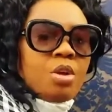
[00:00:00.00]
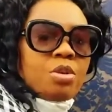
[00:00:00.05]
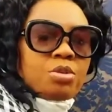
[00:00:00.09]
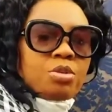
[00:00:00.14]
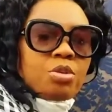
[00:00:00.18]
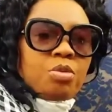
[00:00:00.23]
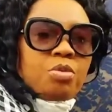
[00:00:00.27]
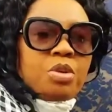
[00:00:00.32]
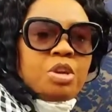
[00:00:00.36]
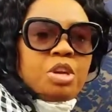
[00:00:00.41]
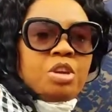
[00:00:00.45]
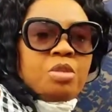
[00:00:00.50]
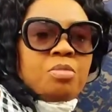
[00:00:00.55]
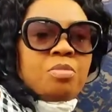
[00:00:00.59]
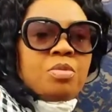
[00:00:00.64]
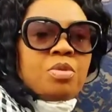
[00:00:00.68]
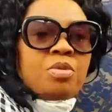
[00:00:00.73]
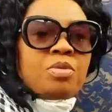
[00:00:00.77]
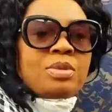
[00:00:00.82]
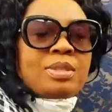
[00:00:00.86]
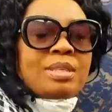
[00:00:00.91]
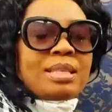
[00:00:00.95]
So with
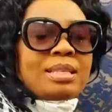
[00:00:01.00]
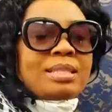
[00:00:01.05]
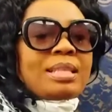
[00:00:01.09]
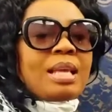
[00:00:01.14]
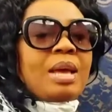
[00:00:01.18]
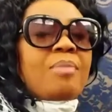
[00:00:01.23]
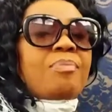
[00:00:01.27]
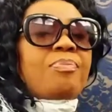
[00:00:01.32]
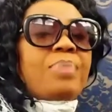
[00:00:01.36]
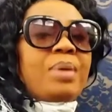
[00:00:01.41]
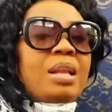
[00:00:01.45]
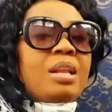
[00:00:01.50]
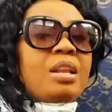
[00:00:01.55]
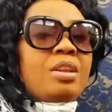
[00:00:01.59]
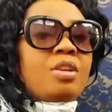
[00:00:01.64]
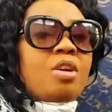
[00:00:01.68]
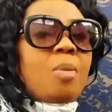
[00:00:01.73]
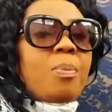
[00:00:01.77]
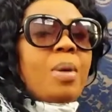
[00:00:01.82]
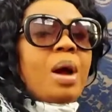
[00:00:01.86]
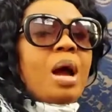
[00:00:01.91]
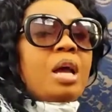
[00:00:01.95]
immune system,
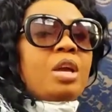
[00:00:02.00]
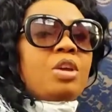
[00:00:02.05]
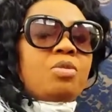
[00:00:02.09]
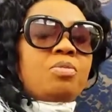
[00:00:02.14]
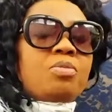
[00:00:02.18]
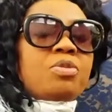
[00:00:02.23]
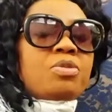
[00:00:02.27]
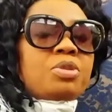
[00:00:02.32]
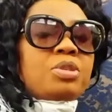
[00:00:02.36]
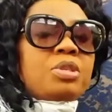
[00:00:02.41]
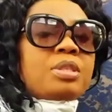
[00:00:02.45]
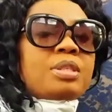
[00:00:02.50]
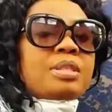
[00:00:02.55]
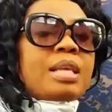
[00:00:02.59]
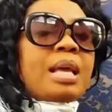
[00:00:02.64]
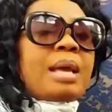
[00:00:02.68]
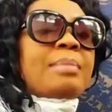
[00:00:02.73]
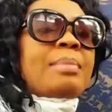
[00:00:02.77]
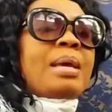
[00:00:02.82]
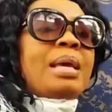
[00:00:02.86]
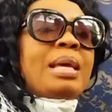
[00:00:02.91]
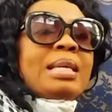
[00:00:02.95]
building up our immune
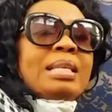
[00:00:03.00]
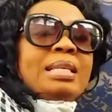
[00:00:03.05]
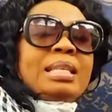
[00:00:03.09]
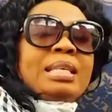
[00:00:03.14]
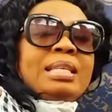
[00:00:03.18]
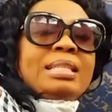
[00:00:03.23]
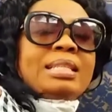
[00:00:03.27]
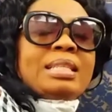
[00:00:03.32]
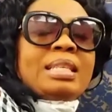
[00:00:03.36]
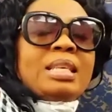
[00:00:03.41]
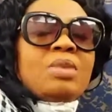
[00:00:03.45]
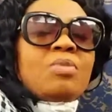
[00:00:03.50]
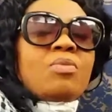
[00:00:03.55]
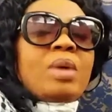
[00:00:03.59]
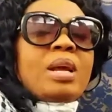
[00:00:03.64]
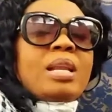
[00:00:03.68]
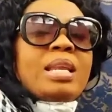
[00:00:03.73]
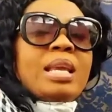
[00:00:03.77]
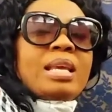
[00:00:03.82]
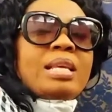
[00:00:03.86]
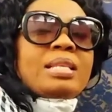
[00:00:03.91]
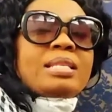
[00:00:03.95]
system, the thing
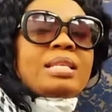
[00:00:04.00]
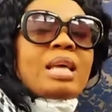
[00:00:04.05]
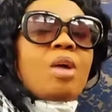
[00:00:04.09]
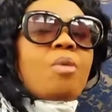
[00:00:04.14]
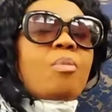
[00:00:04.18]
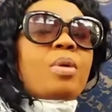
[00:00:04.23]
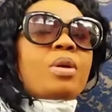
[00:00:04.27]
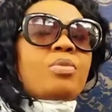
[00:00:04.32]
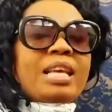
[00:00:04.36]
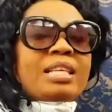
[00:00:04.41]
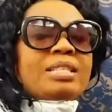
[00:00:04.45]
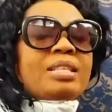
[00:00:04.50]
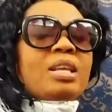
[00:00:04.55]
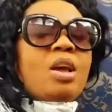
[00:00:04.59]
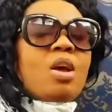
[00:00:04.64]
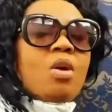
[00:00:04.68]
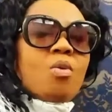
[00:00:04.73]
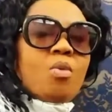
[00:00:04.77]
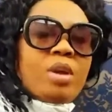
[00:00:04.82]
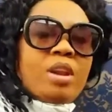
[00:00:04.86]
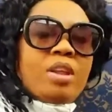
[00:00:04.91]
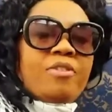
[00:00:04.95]
where they inside our bodies,
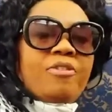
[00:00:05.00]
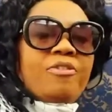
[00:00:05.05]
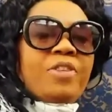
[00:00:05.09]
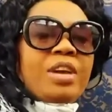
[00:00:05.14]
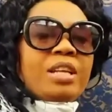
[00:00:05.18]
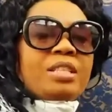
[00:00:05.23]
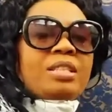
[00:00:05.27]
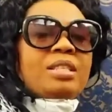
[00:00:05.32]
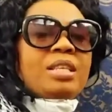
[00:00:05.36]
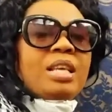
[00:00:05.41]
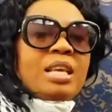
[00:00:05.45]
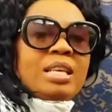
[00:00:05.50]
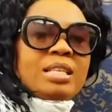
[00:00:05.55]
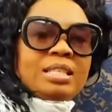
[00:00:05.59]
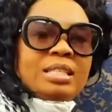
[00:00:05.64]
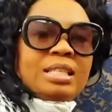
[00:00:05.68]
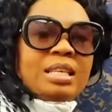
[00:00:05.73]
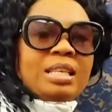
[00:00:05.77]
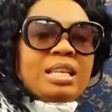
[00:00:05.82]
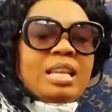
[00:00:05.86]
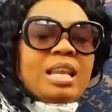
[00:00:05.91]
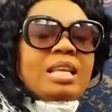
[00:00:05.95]
where they affect
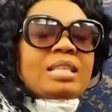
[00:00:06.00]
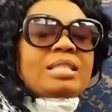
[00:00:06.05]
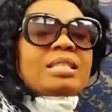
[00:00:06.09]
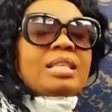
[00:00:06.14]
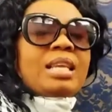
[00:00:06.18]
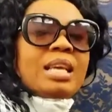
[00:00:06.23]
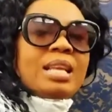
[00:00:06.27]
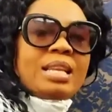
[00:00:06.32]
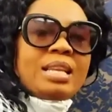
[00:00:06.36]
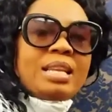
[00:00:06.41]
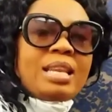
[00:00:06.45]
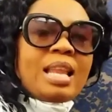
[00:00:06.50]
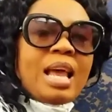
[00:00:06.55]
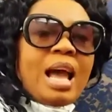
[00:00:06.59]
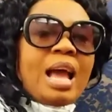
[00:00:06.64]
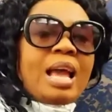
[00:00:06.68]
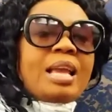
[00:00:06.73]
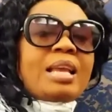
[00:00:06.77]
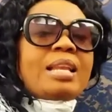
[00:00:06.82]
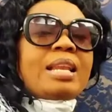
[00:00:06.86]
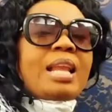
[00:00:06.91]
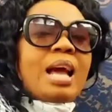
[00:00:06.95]
sickness,
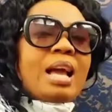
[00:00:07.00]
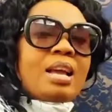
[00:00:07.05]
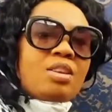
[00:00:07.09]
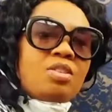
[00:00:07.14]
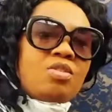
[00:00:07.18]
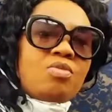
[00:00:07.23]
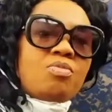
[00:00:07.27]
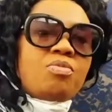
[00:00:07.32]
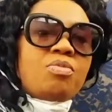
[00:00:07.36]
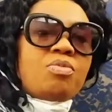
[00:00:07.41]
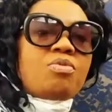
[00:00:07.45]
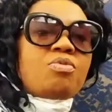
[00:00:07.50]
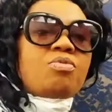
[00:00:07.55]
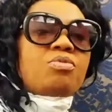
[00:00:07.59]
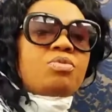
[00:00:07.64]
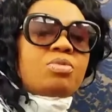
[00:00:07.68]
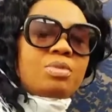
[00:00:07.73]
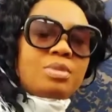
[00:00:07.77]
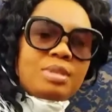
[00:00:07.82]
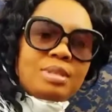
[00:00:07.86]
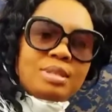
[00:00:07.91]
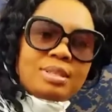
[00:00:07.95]
nine our
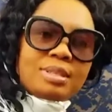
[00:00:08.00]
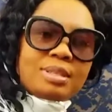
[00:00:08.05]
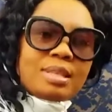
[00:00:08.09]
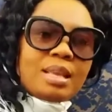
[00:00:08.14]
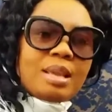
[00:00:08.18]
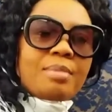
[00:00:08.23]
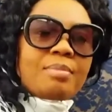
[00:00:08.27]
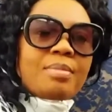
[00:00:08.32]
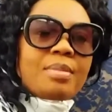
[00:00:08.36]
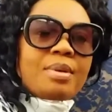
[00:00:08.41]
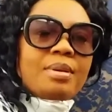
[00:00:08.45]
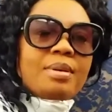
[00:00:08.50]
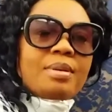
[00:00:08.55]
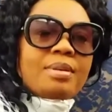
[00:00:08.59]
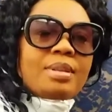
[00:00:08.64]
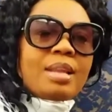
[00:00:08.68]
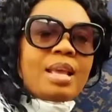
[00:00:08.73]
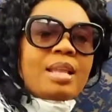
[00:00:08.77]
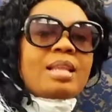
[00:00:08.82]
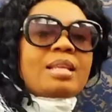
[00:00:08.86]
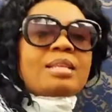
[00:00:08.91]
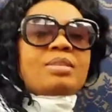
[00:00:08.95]
immune system.
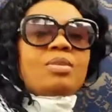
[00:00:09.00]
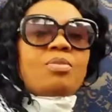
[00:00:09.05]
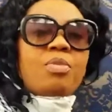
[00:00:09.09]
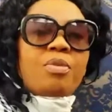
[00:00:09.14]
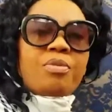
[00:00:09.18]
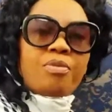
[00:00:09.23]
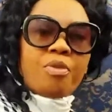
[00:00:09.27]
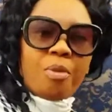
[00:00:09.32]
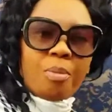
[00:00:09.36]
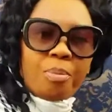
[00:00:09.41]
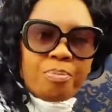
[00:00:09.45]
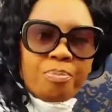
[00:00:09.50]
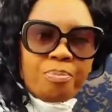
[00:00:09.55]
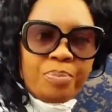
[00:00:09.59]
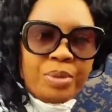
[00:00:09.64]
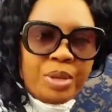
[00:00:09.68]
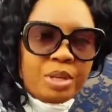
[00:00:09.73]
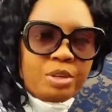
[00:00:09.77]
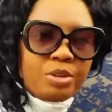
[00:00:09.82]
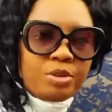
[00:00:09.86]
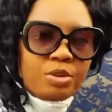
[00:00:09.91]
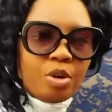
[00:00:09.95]
And they say before,
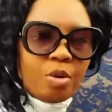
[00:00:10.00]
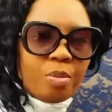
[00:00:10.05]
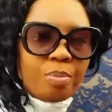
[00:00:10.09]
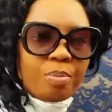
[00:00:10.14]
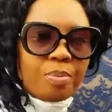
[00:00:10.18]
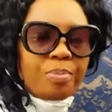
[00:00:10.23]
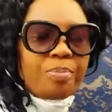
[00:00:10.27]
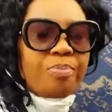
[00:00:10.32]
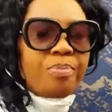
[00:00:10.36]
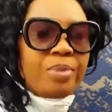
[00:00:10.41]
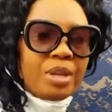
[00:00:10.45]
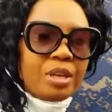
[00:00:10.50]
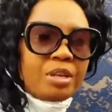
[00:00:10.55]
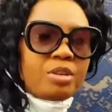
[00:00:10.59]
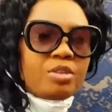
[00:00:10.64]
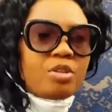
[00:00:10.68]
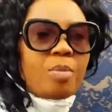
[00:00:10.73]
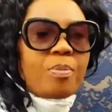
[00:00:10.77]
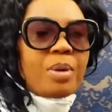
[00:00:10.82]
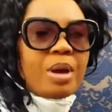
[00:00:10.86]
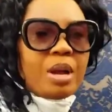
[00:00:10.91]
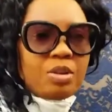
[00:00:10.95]
build up,
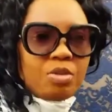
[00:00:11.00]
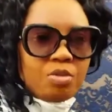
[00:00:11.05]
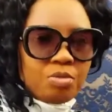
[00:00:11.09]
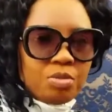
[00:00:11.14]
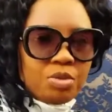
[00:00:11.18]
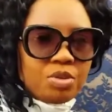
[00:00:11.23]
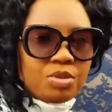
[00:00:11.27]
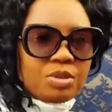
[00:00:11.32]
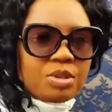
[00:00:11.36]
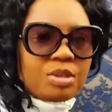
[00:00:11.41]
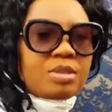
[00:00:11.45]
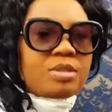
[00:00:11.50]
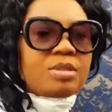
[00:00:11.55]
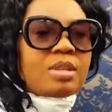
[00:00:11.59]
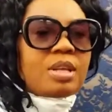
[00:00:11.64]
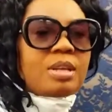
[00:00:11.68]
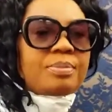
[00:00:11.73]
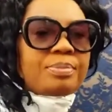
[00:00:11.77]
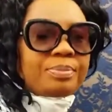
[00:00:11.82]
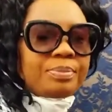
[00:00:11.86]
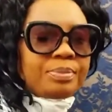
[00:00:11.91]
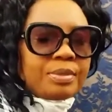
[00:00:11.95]
building up our immune
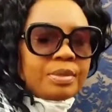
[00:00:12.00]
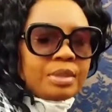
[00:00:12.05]
system.